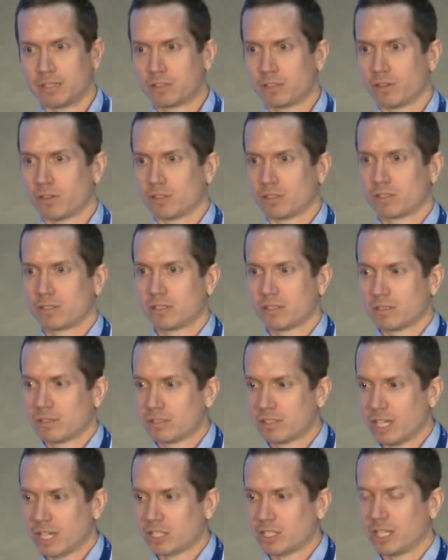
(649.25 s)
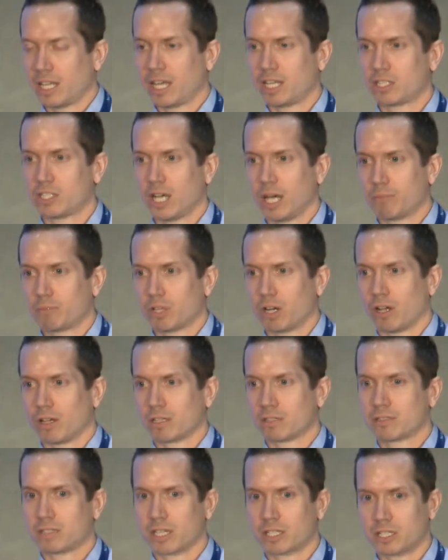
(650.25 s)
So there's section A shop
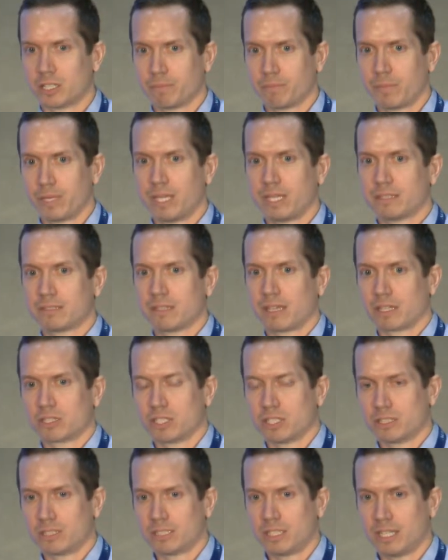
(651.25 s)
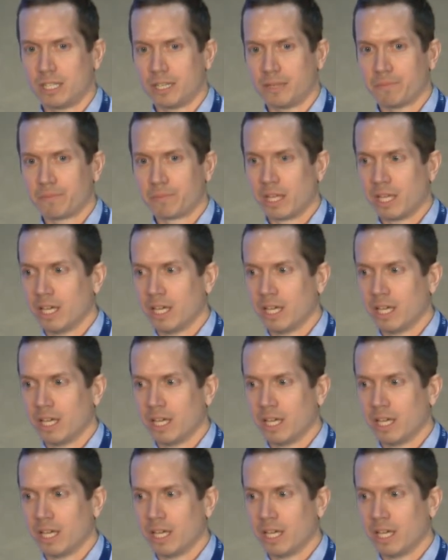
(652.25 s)
drawings, section B, section C.